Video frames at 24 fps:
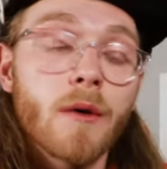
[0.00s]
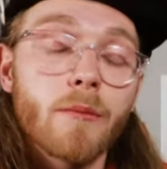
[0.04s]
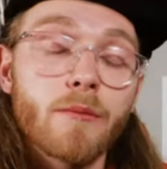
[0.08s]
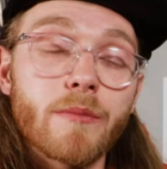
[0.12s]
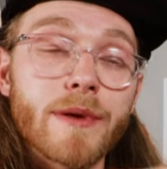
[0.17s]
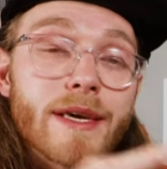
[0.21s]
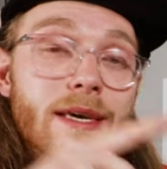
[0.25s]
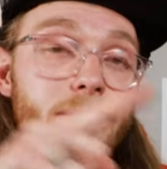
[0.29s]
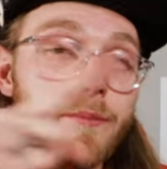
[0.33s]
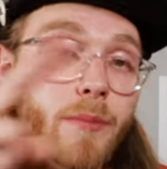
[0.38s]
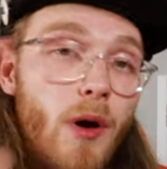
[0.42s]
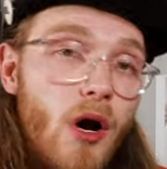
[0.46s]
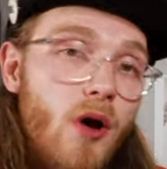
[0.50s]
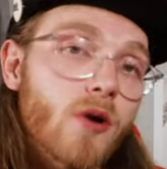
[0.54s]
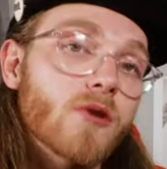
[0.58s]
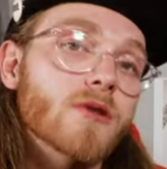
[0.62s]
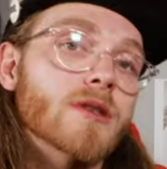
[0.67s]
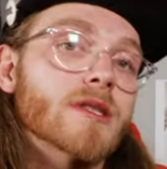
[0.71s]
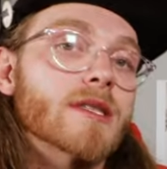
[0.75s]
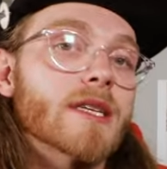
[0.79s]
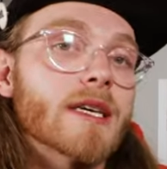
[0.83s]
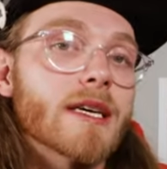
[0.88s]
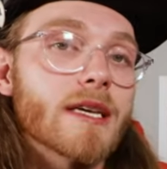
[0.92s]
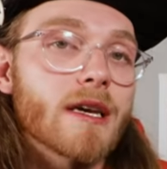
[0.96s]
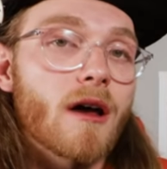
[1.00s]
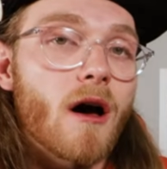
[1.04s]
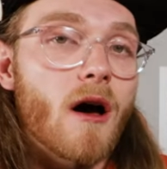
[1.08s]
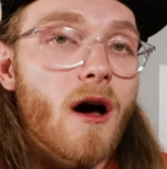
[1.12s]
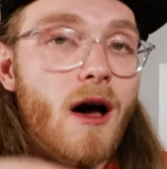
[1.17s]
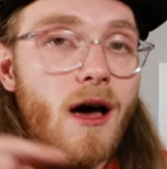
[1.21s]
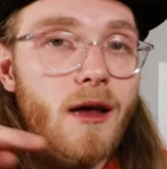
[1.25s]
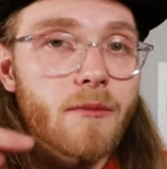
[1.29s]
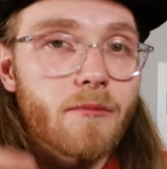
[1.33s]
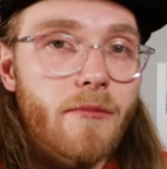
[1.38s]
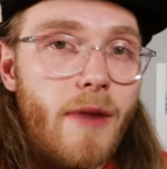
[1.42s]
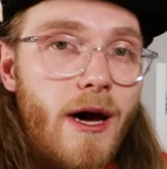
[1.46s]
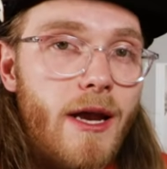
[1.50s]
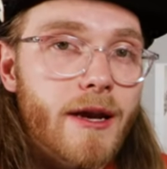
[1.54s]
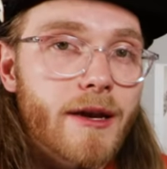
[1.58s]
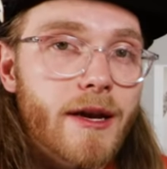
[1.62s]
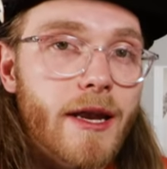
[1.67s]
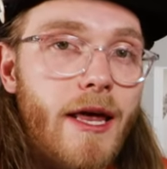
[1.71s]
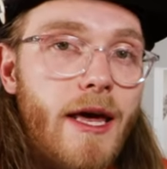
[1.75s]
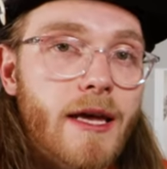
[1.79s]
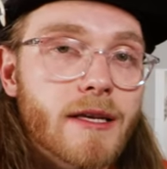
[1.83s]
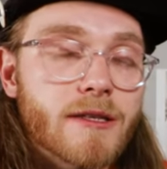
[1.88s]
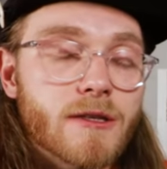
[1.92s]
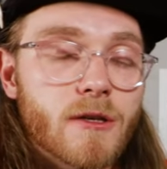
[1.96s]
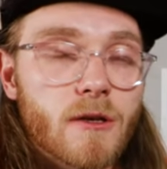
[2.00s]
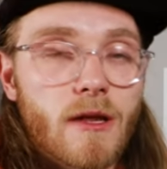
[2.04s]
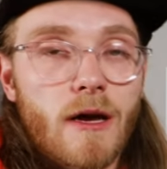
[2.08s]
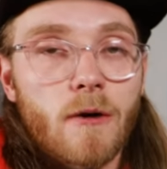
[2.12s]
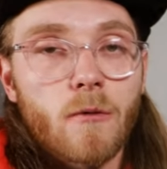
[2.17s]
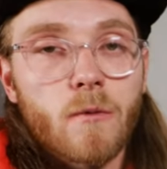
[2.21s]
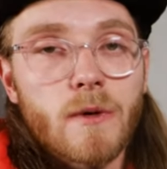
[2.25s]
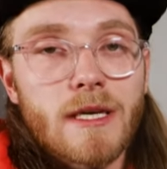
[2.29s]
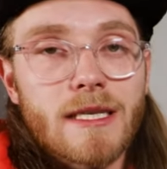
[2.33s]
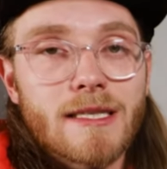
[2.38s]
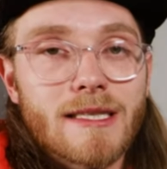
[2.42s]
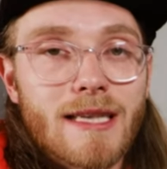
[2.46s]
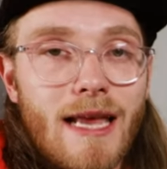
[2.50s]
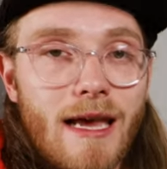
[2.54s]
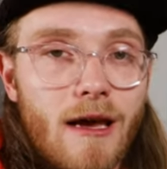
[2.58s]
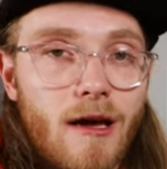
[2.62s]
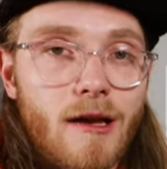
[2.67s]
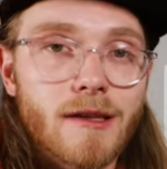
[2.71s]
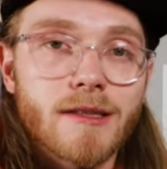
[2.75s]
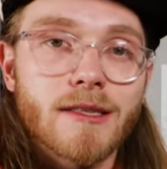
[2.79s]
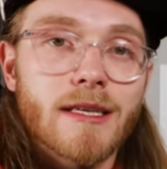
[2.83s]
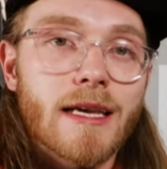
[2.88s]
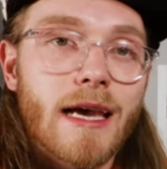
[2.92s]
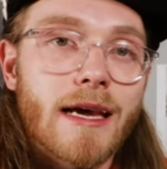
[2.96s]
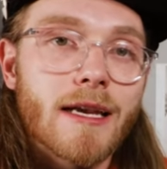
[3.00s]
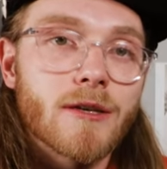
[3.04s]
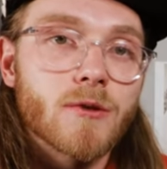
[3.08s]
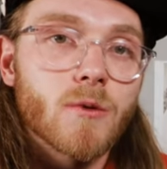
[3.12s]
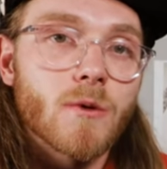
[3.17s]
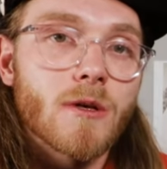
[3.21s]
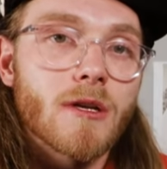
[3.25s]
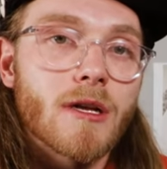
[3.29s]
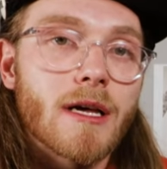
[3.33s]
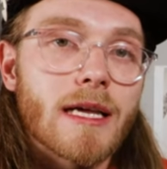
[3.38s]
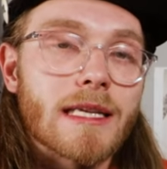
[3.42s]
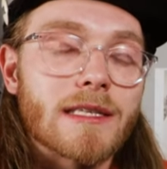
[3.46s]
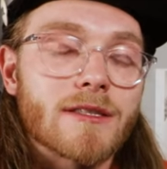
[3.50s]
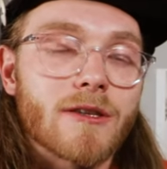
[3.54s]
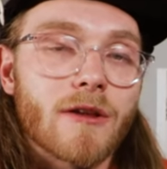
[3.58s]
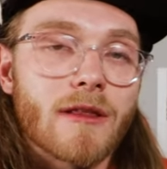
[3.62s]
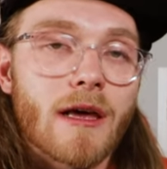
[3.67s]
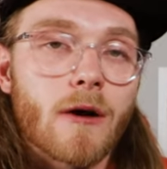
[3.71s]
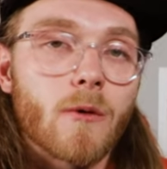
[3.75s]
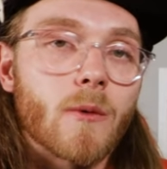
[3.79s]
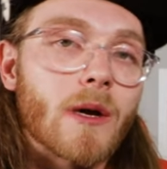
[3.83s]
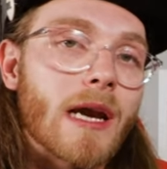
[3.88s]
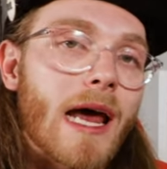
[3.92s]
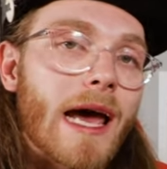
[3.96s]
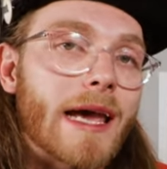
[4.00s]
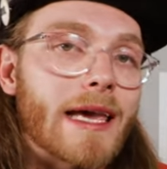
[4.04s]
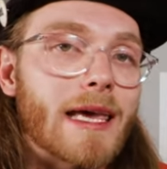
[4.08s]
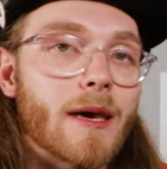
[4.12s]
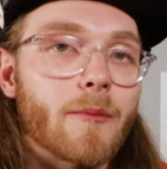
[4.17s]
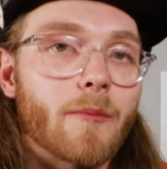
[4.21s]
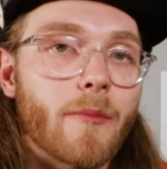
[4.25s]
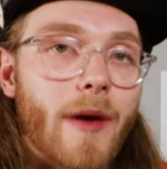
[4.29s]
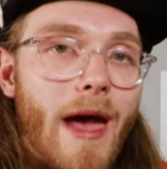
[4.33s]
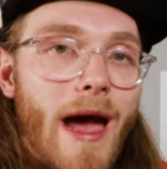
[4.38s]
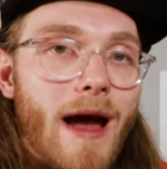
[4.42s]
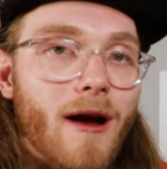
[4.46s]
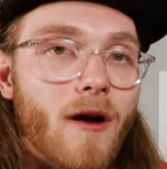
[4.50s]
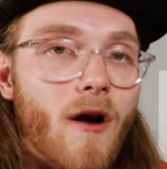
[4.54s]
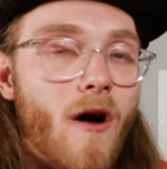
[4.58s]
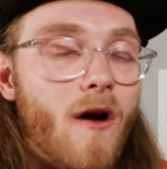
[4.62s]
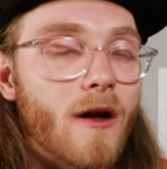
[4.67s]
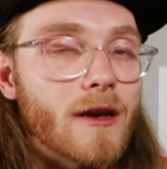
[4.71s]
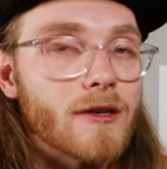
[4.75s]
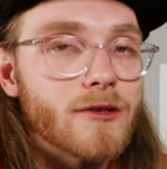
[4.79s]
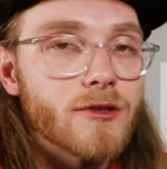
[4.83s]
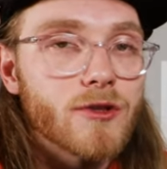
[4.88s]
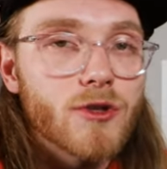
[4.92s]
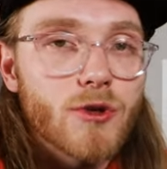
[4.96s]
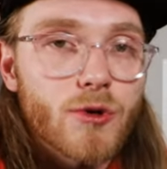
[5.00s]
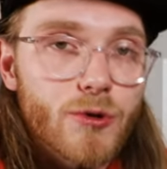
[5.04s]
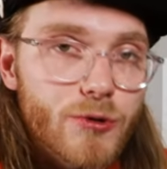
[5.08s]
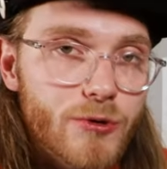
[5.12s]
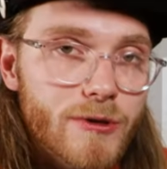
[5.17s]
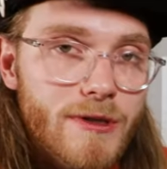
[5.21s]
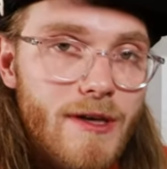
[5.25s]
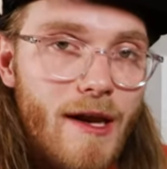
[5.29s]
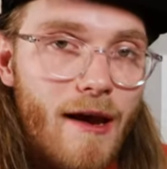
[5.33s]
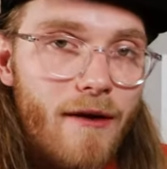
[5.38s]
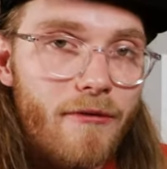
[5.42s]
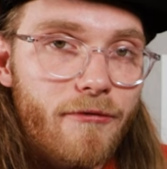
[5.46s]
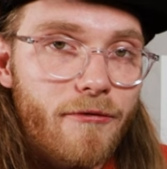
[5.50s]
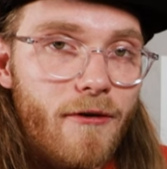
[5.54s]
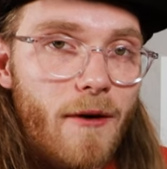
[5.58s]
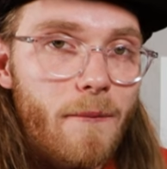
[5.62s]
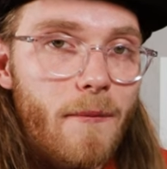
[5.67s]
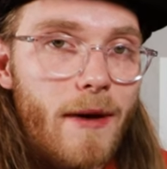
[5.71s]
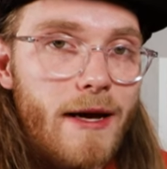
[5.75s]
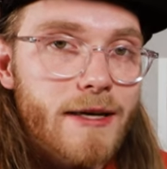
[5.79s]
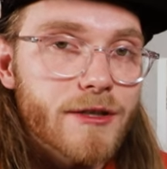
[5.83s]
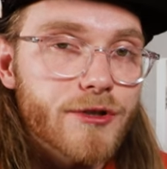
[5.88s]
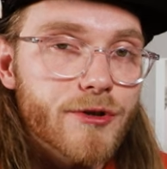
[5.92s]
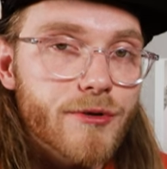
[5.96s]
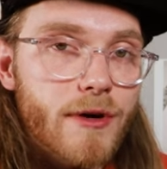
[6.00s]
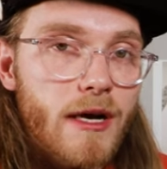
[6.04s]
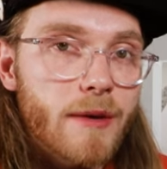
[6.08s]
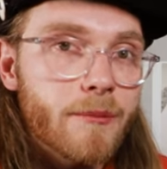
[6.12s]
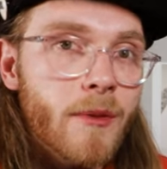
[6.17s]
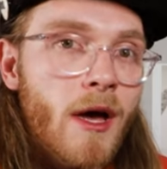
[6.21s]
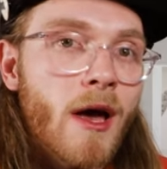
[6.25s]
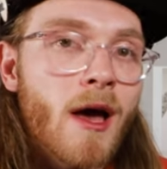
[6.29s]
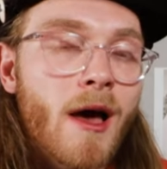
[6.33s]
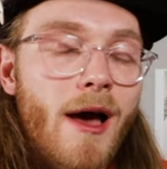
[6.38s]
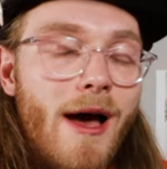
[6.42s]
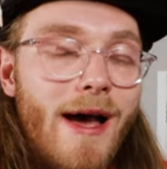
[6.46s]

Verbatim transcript: be posted on Monday so that we stay on schedule and so that when I get back on Tuesday from my trip,